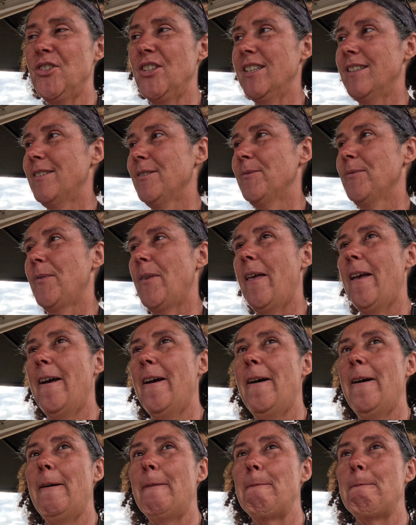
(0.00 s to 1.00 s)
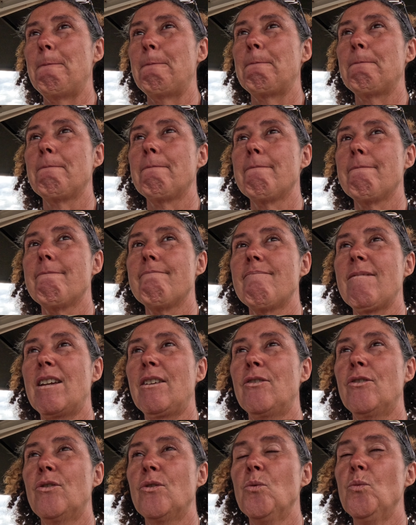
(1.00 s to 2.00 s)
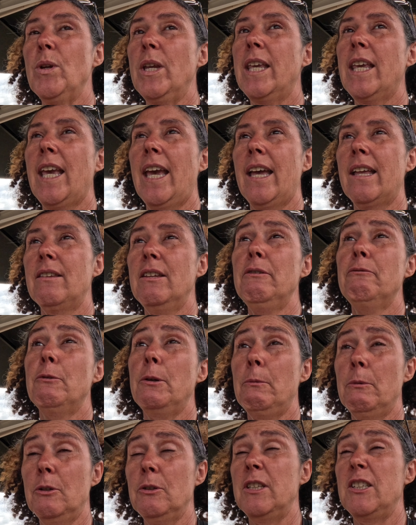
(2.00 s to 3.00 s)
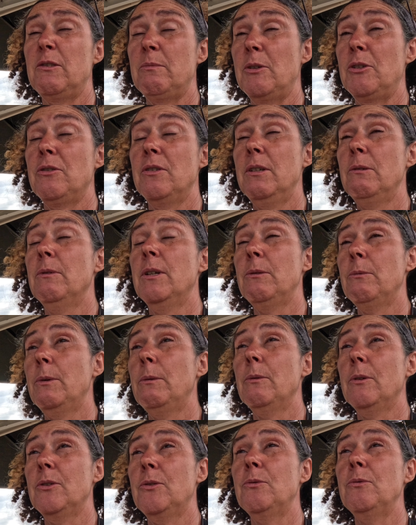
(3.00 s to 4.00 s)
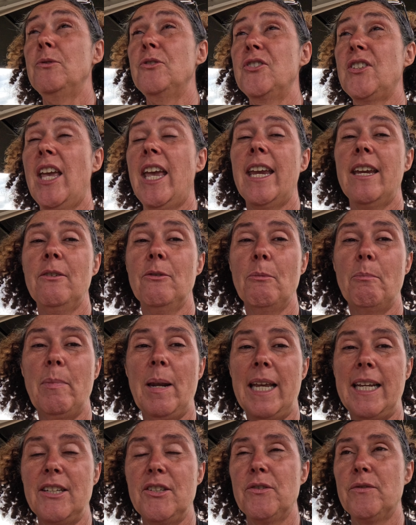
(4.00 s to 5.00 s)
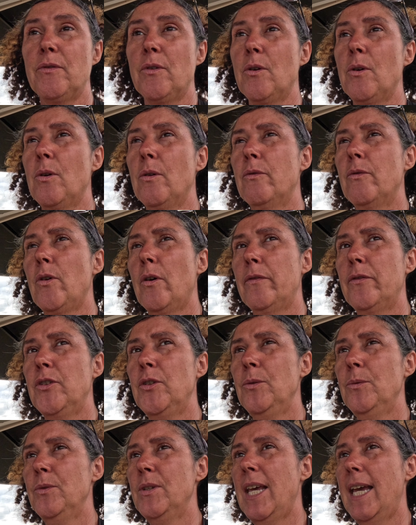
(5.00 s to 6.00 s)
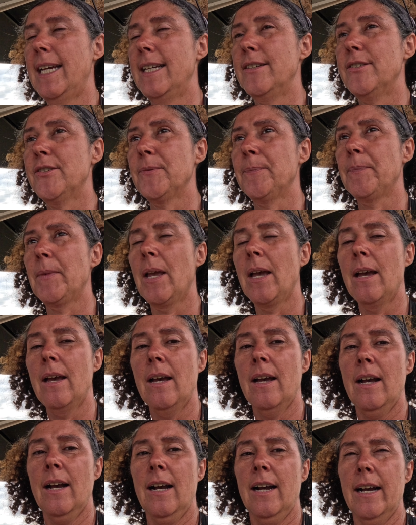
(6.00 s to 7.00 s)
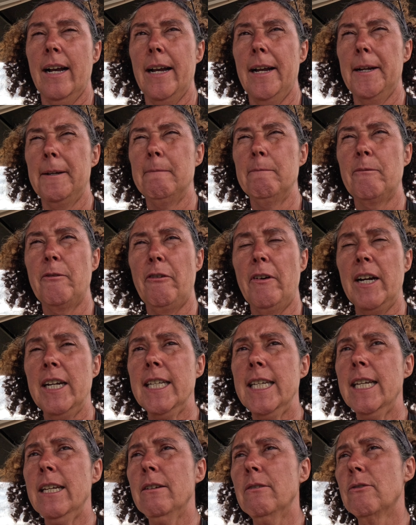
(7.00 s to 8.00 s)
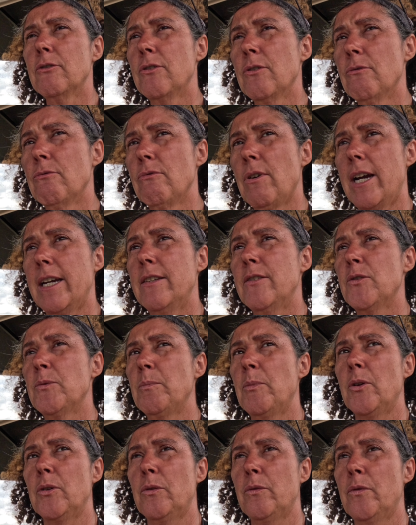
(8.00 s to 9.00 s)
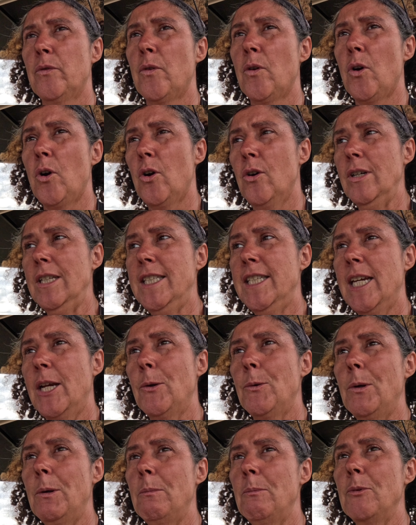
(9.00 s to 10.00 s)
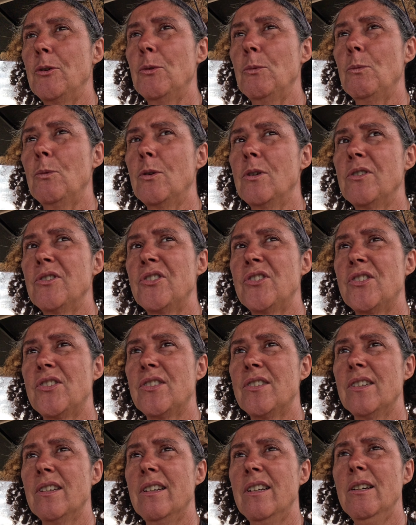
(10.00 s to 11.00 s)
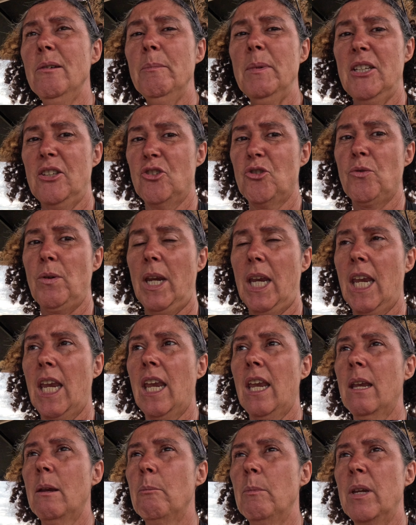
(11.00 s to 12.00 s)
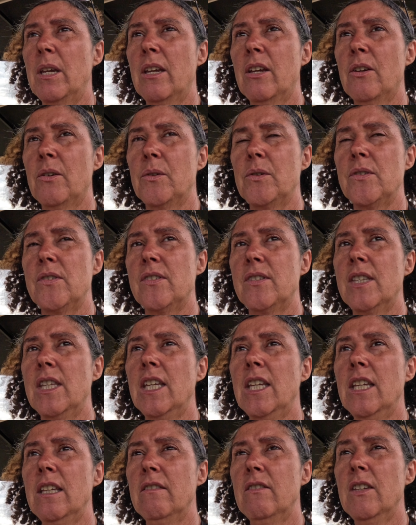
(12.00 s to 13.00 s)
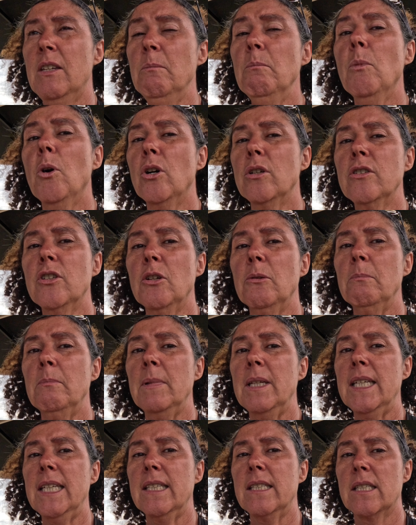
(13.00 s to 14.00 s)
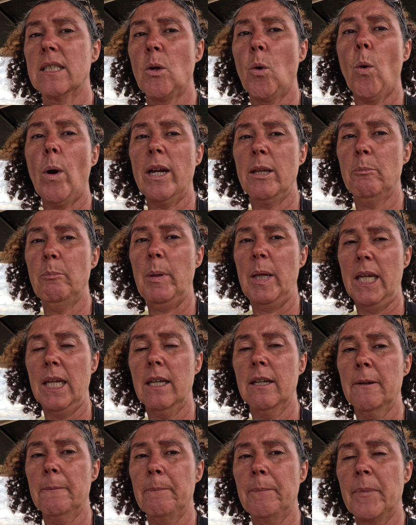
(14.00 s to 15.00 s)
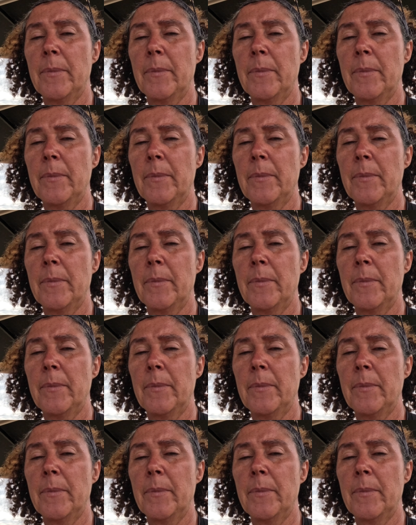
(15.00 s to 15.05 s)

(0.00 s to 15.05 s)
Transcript: it. So we can, if we want, especially when we want to stay in a place for a few days. Finding the right spot for all the equipment was a bit tricky because the modem is quite big.